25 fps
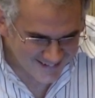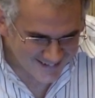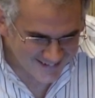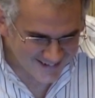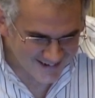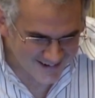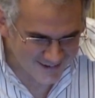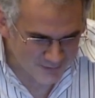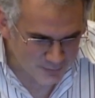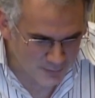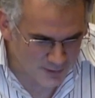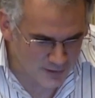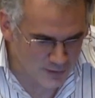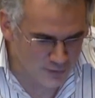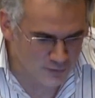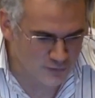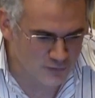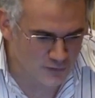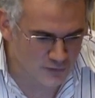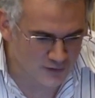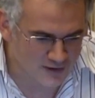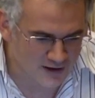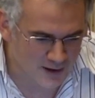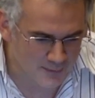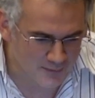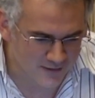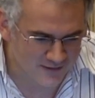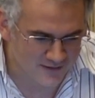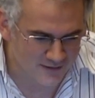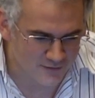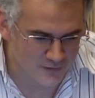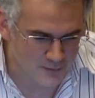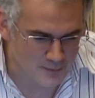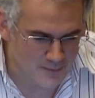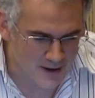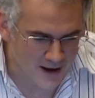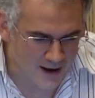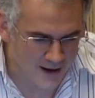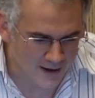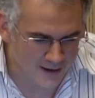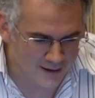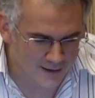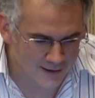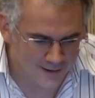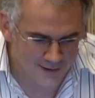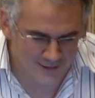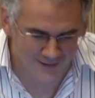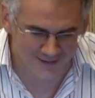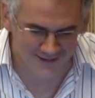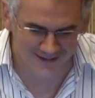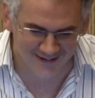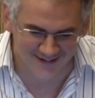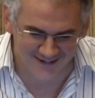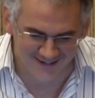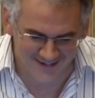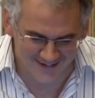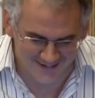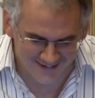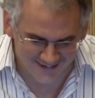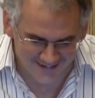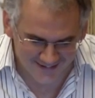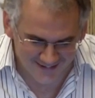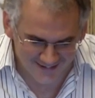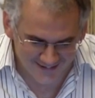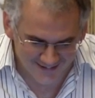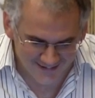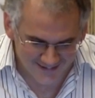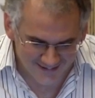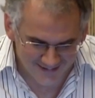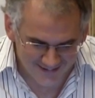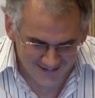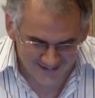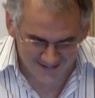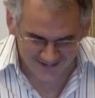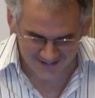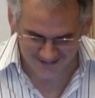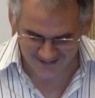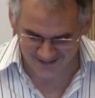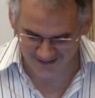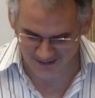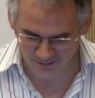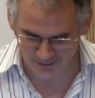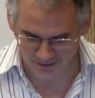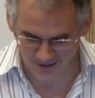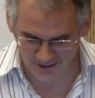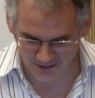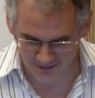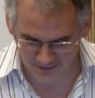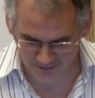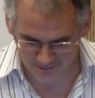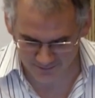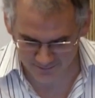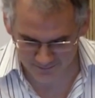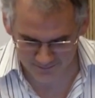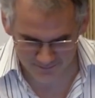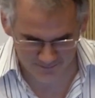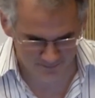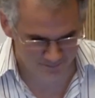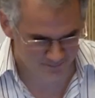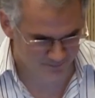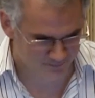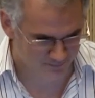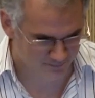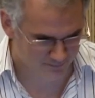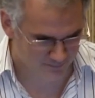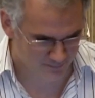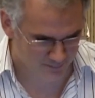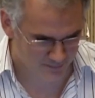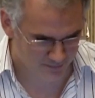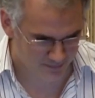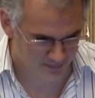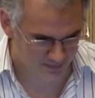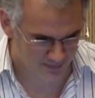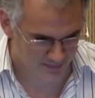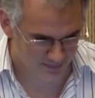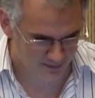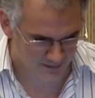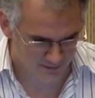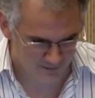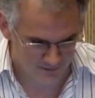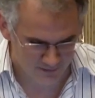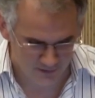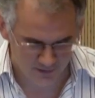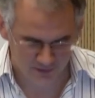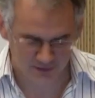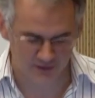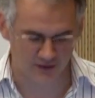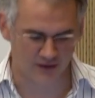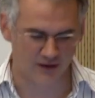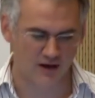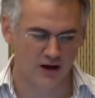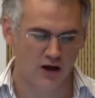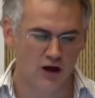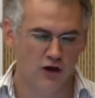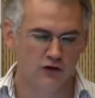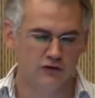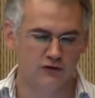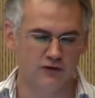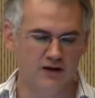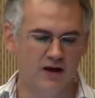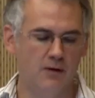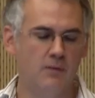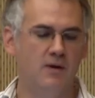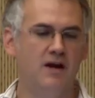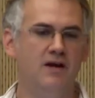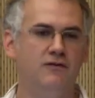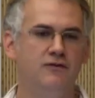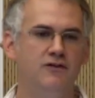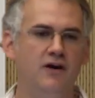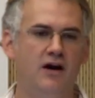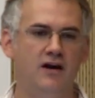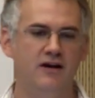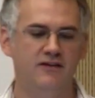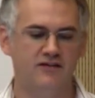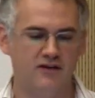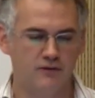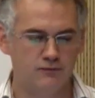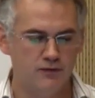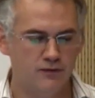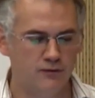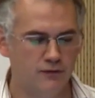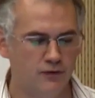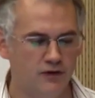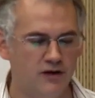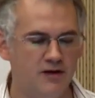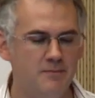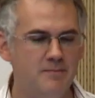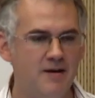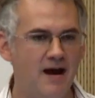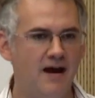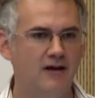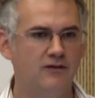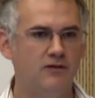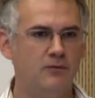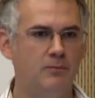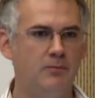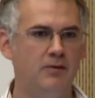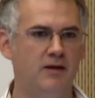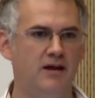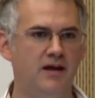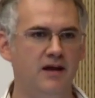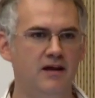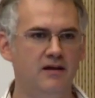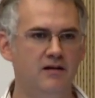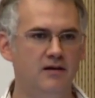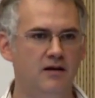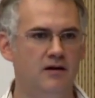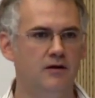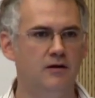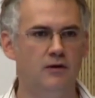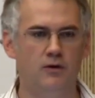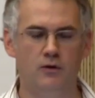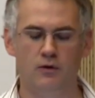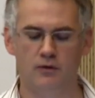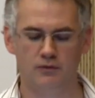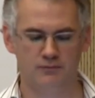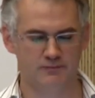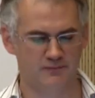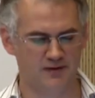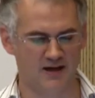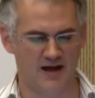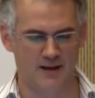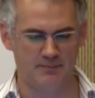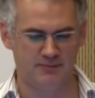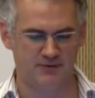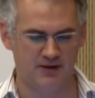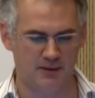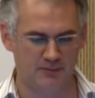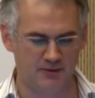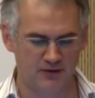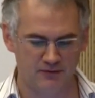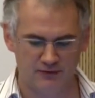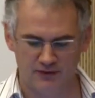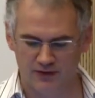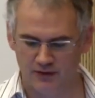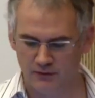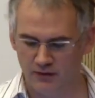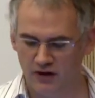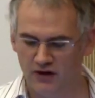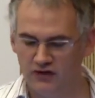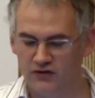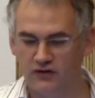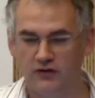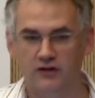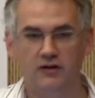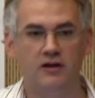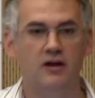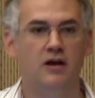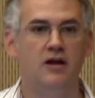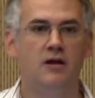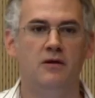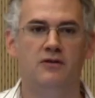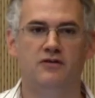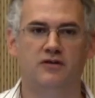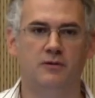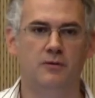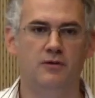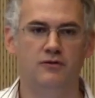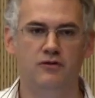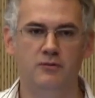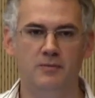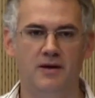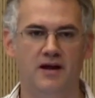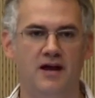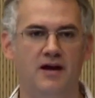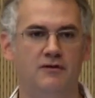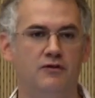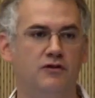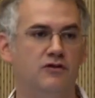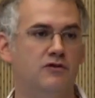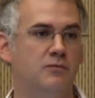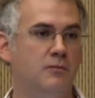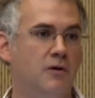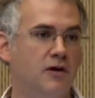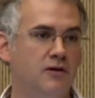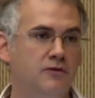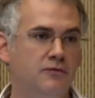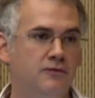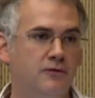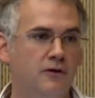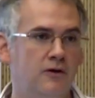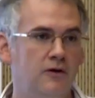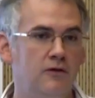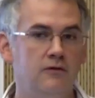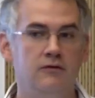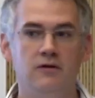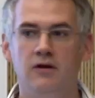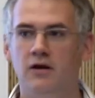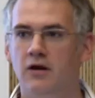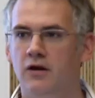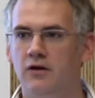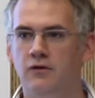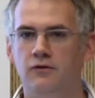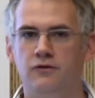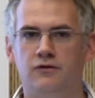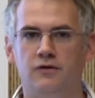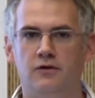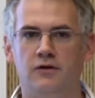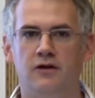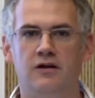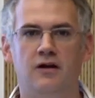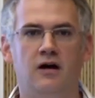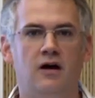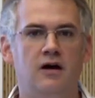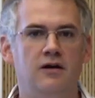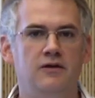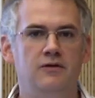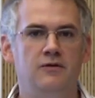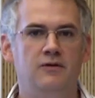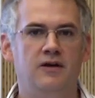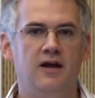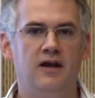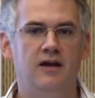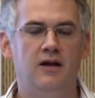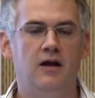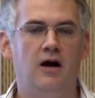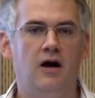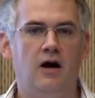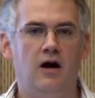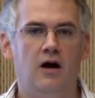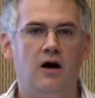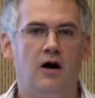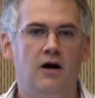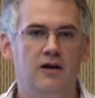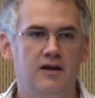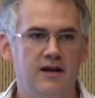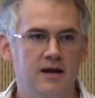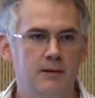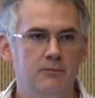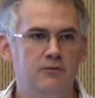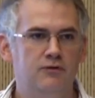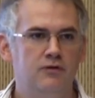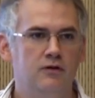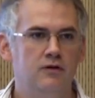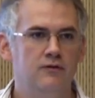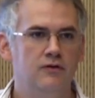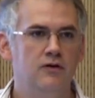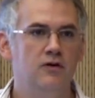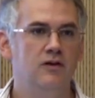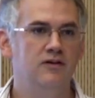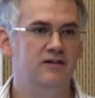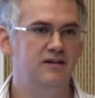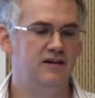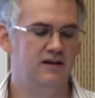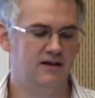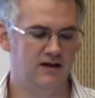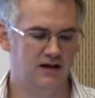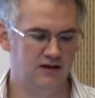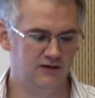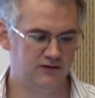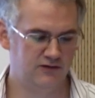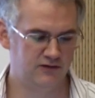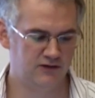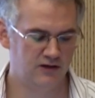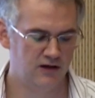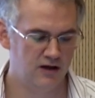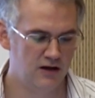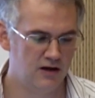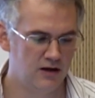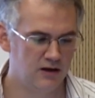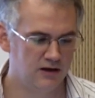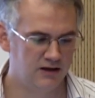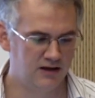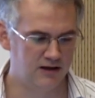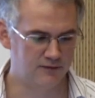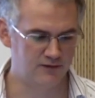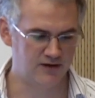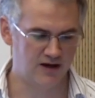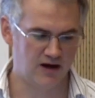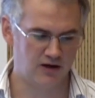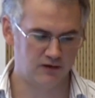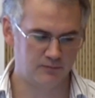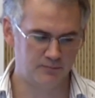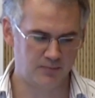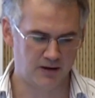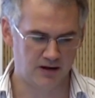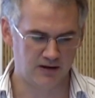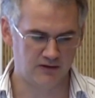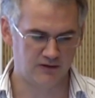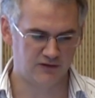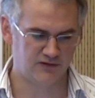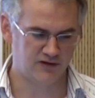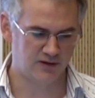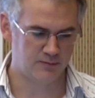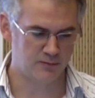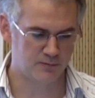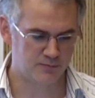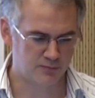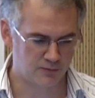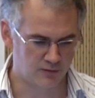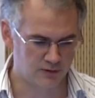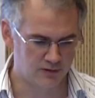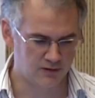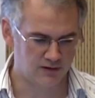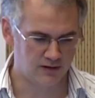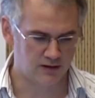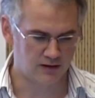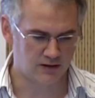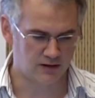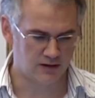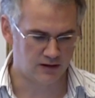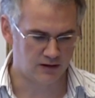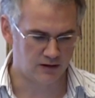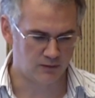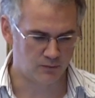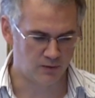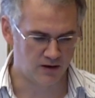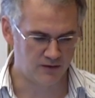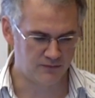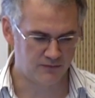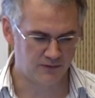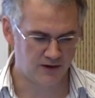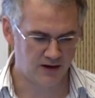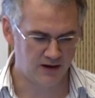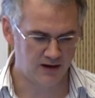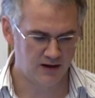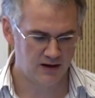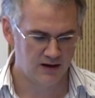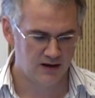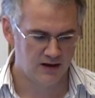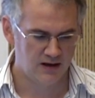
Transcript: That's one of the shortcomings of the Mac. There we go. Good. So now what I've done is I've reverted back to plain old laptop configuration. Some of you may have a smartphone. You turn it on, you get a name server, a DNS, given out by the Cyberport Wi-Fi.